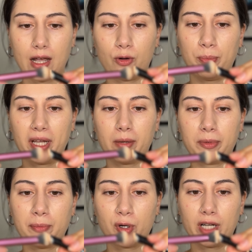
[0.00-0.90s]
will pick up
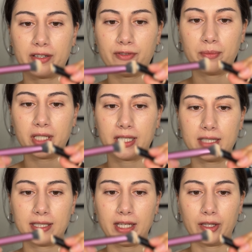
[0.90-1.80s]
the product from the
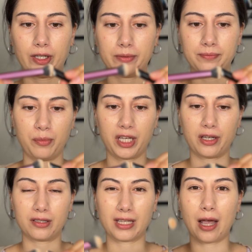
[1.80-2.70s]
concealer
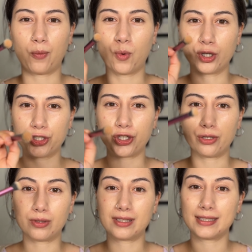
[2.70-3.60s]
because I want to
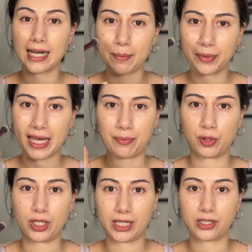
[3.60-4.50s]
stamp that
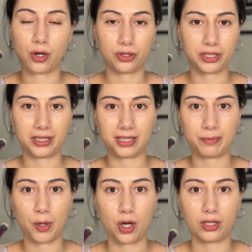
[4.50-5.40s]
product onto the
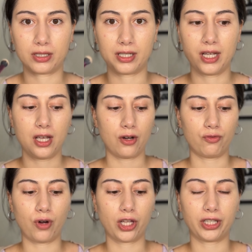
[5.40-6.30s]
spot
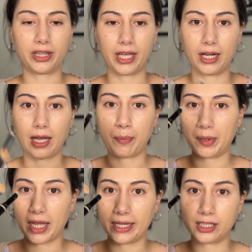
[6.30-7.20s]
rather than
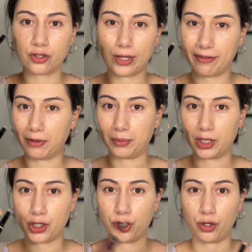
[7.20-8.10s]
apply it straight from the
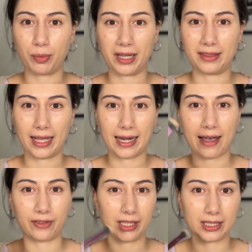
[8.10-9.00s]
tube and then
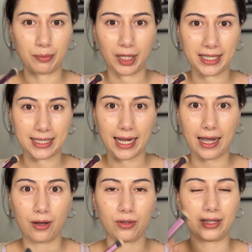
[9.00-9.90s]
having to blend it
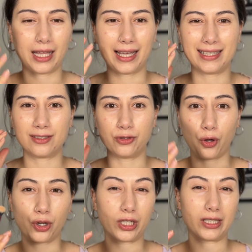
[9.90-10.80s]
out. That is
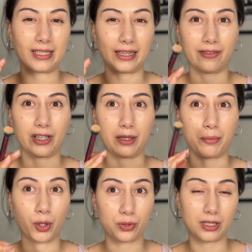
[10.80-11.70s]
not going to deliver the
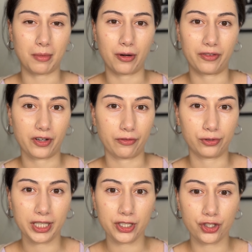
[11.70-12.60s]
most amount of
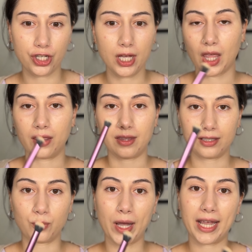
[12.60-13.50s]
coverage.
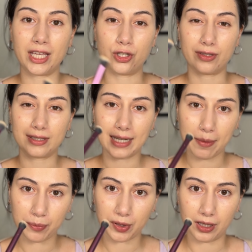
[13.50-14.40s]
This way you
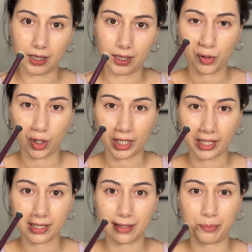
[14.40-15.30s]
stamp the
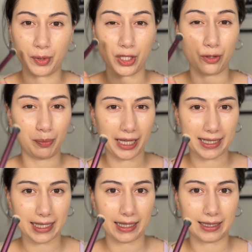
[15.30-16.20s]
product but you blend
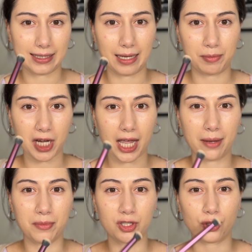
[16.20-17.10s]
it at the same
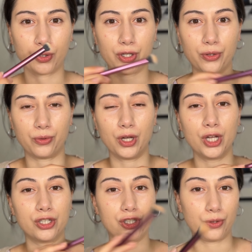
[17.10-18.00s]
time, so you
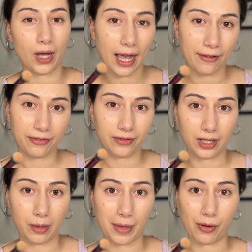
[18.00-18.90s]
do half
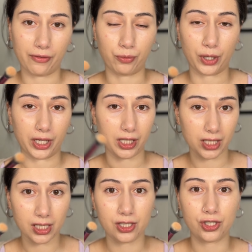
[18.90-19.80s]
the amount of work you
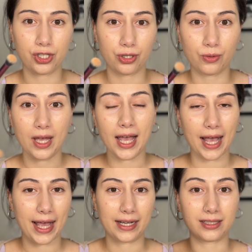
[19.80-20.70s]
need to do
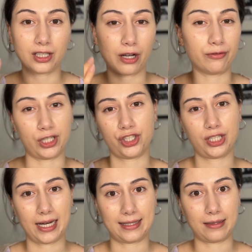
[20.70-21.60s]
and the coverage
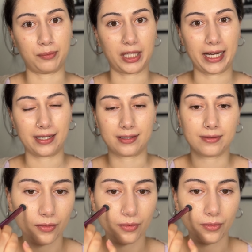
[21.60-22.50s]
stays in place.
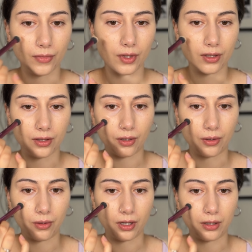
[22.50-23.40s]

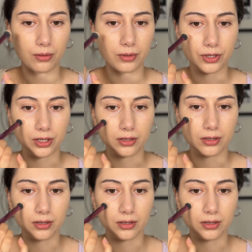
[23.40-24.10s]
So I will just